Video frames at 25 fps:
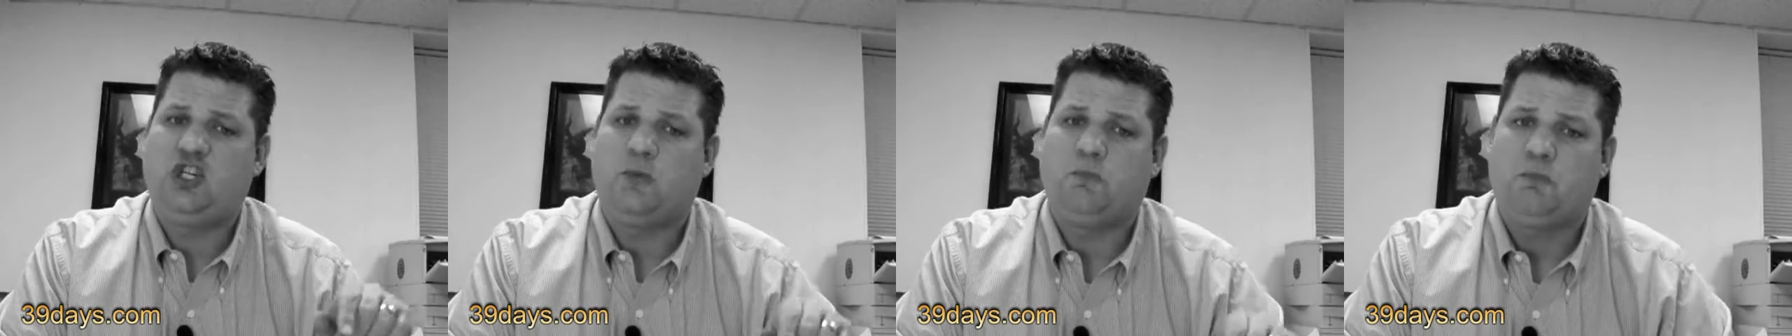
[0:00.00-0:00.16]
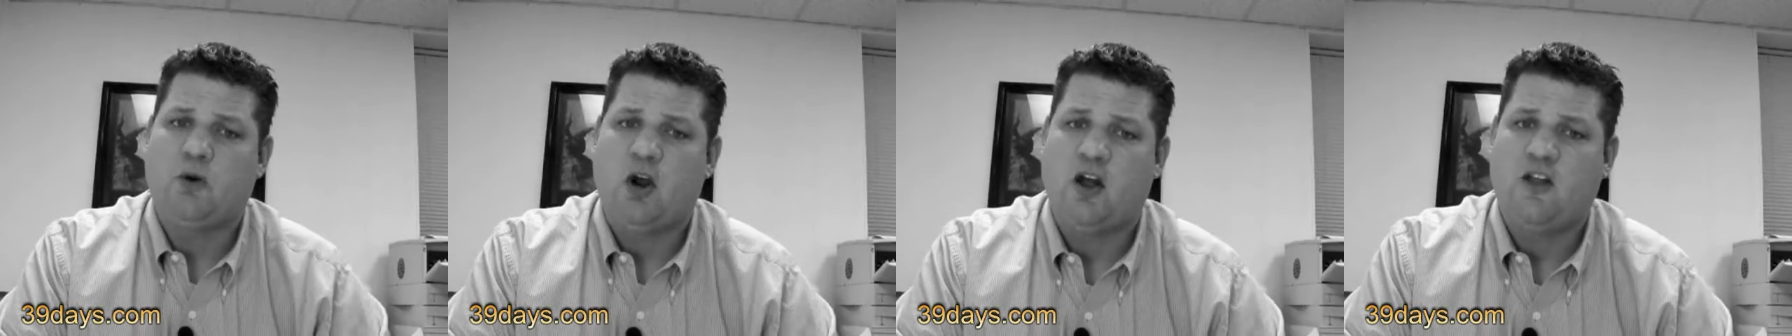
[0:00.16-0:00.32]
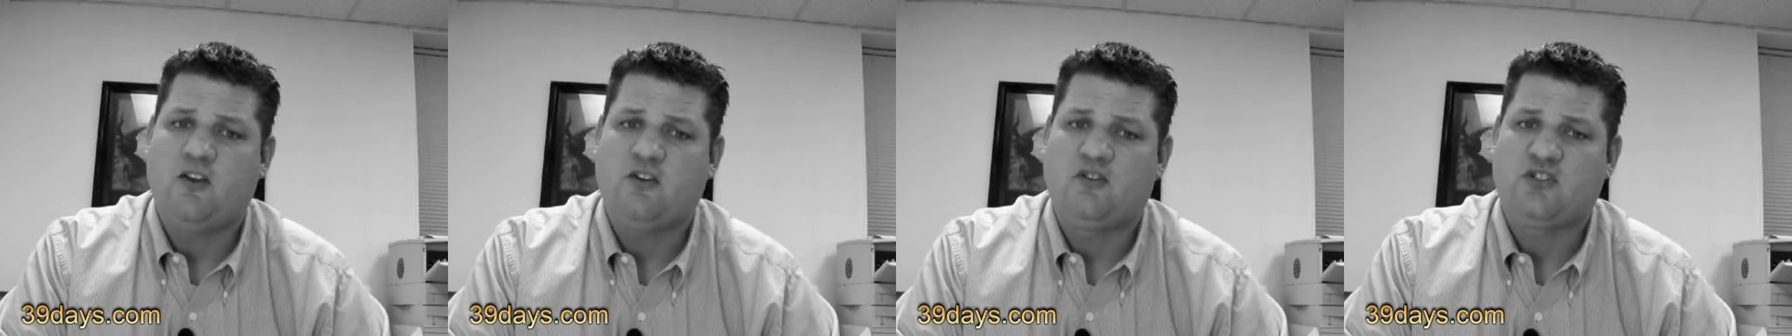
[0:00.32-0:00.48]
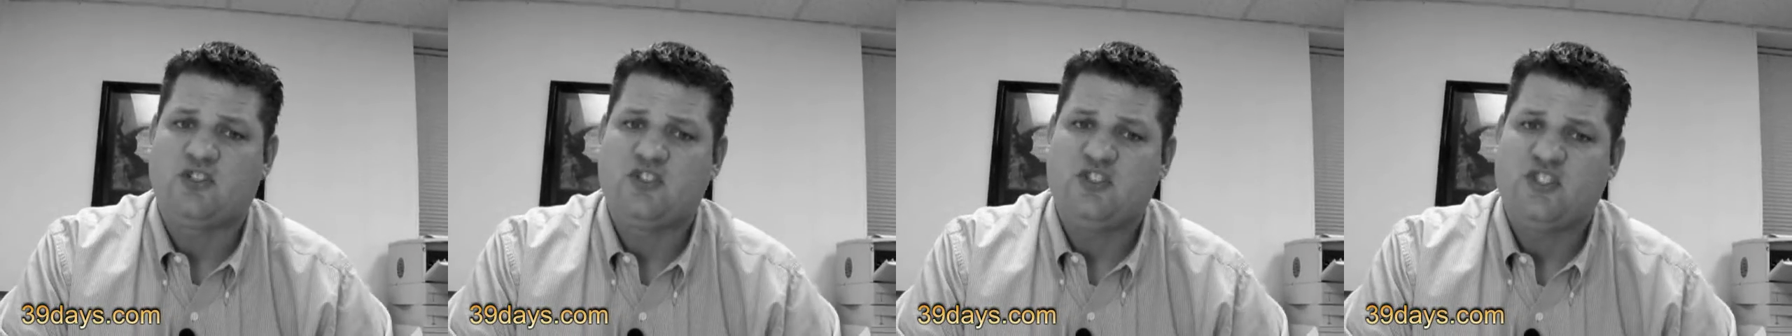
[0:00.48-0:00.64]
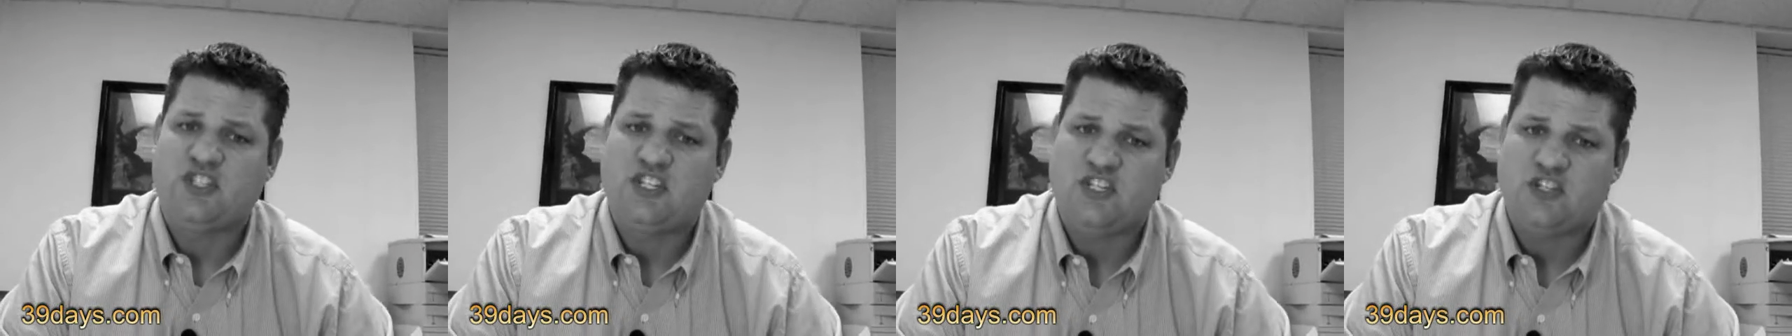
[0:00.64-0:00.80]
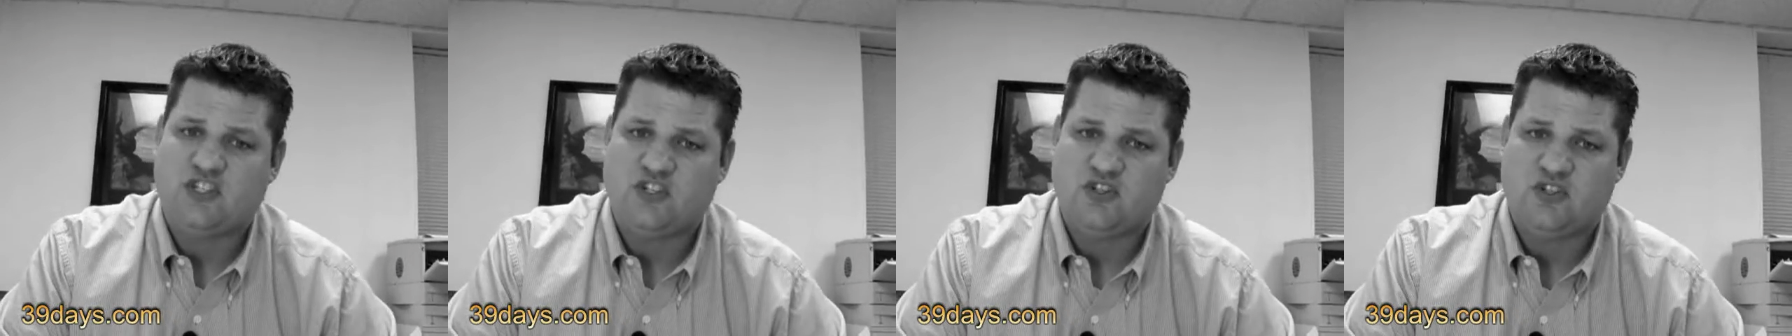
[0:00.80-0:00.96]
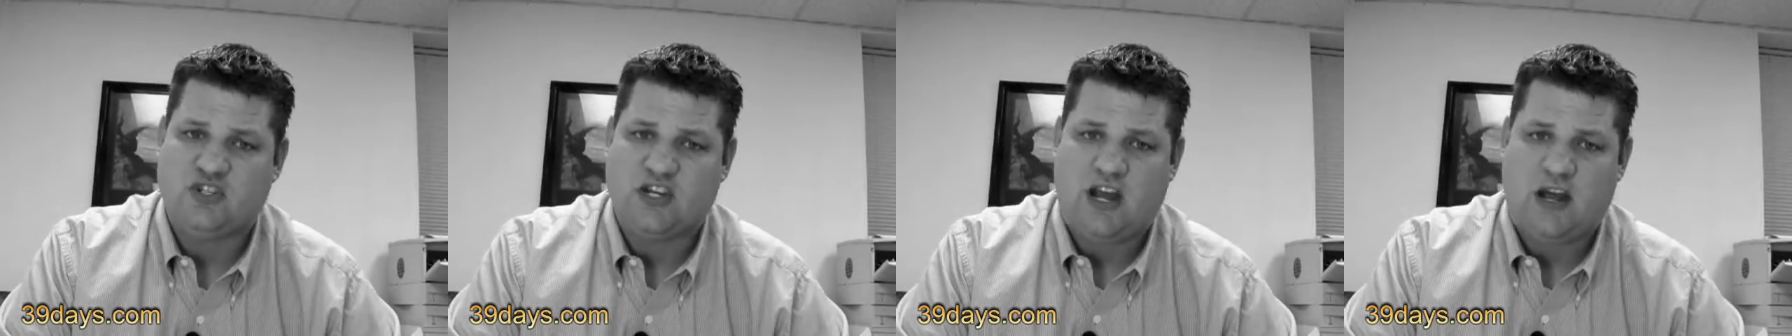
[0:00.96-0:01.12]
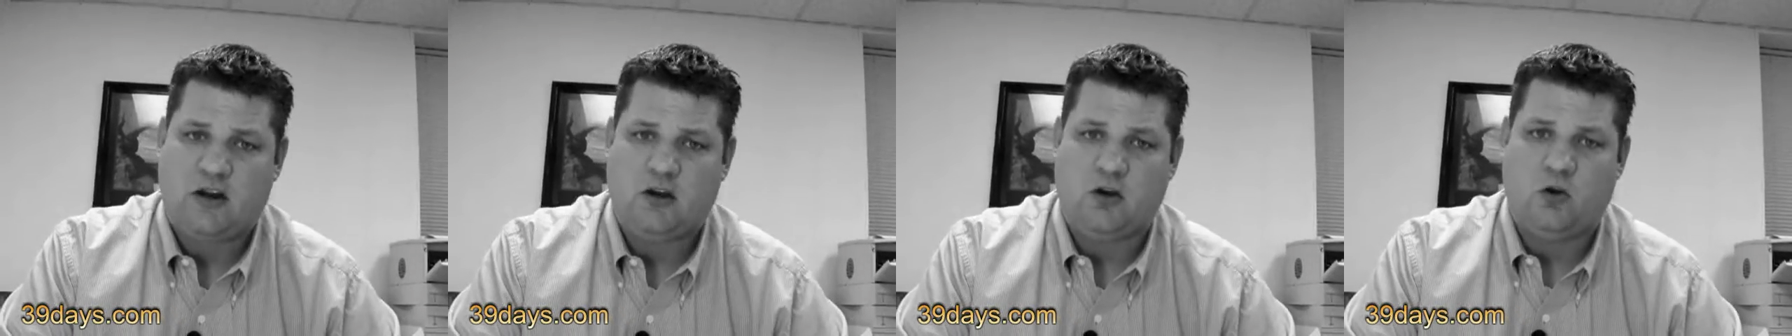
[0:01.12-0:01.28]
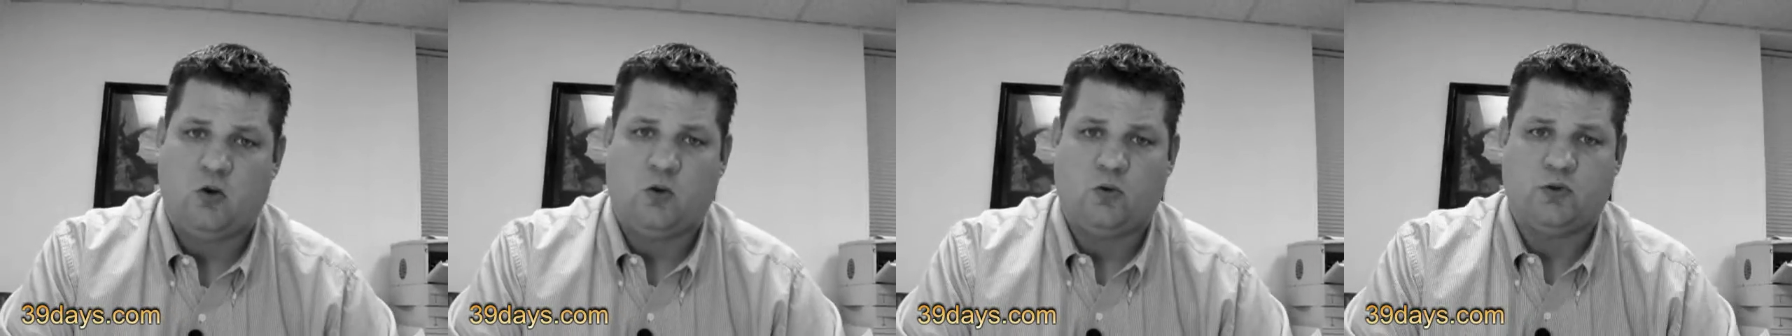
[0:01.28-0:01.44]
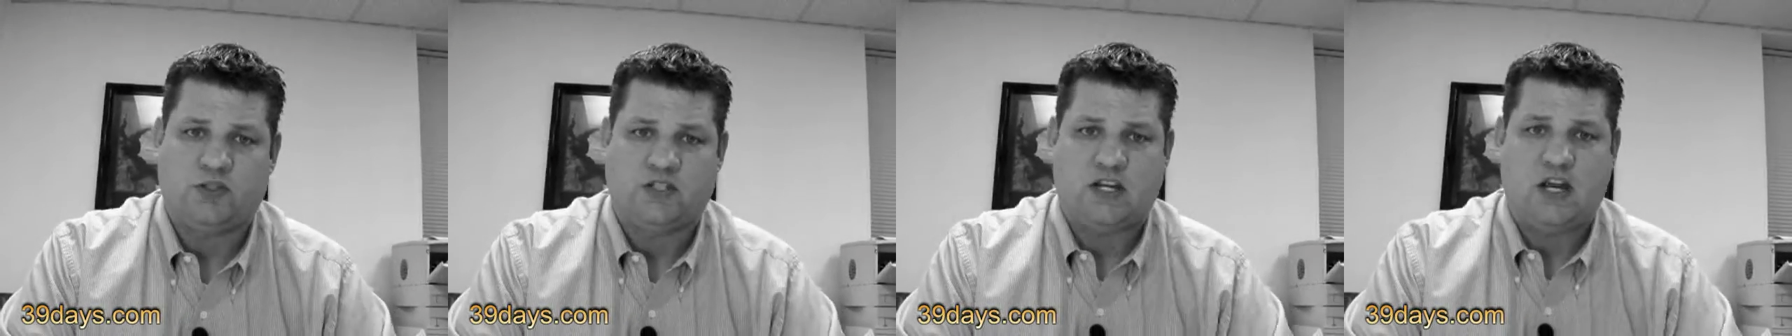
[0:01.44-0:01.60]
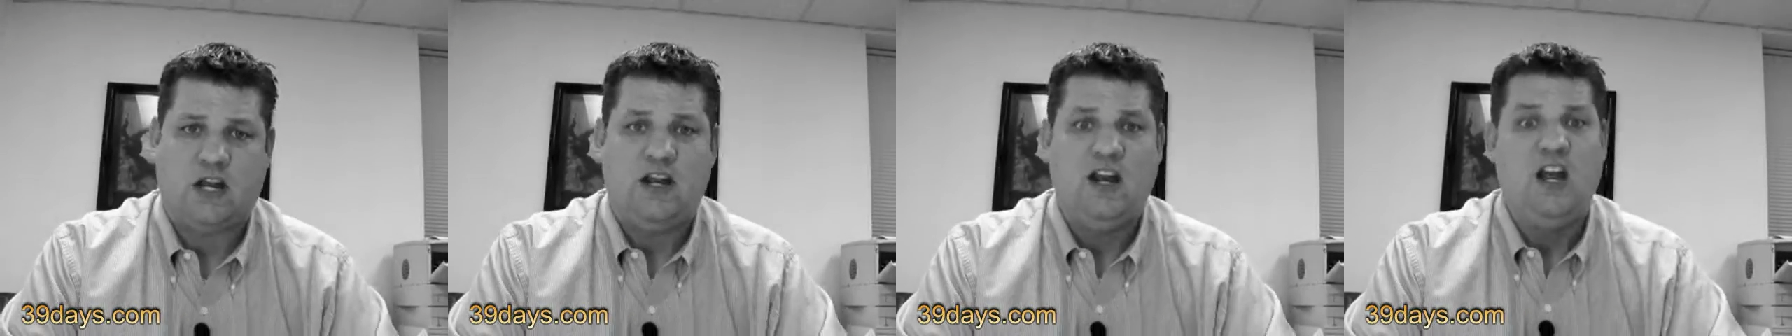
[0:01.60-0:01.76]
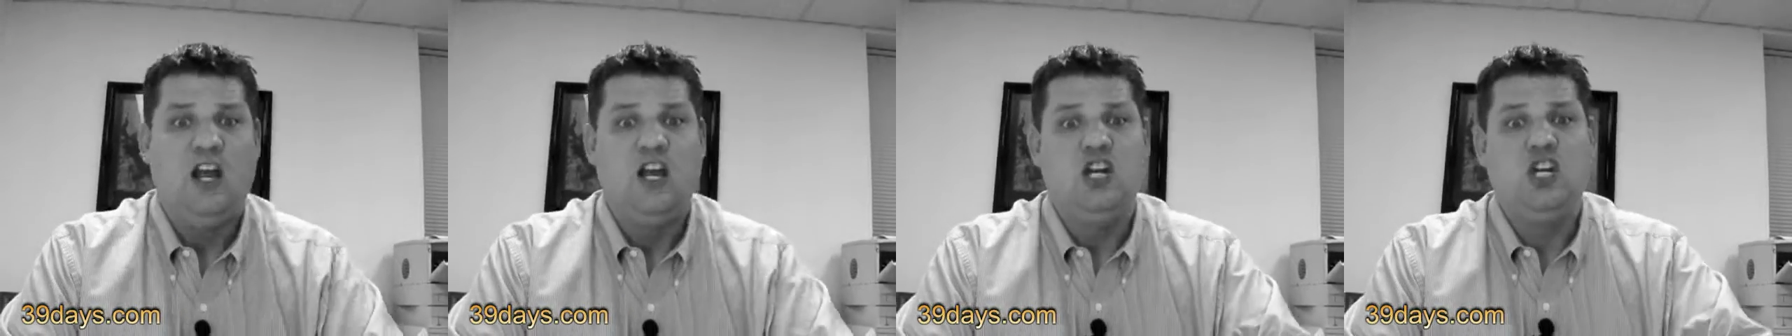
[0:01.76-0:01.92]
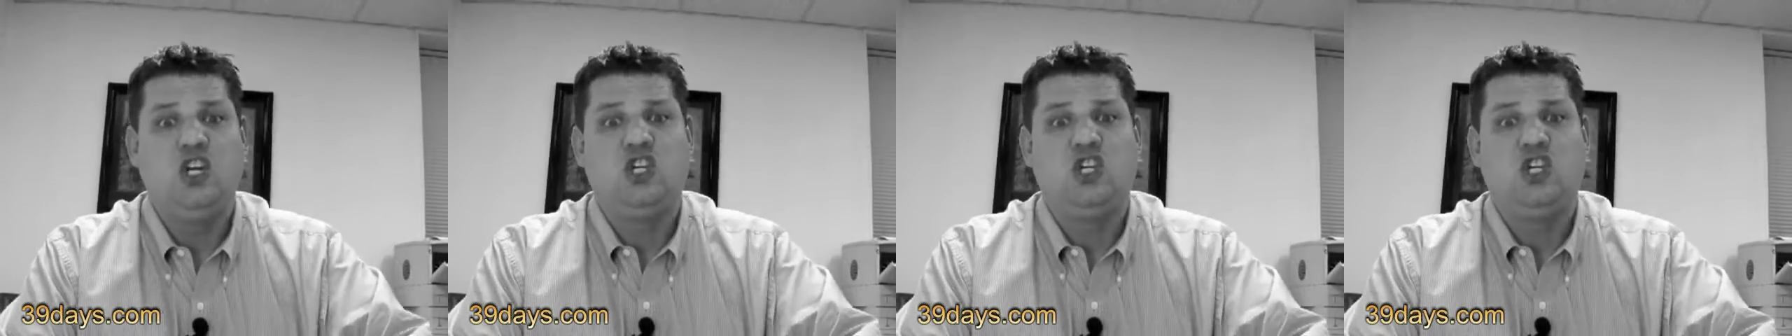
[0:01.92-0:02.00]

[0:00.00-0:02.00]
your brothers and sisters how to goal set.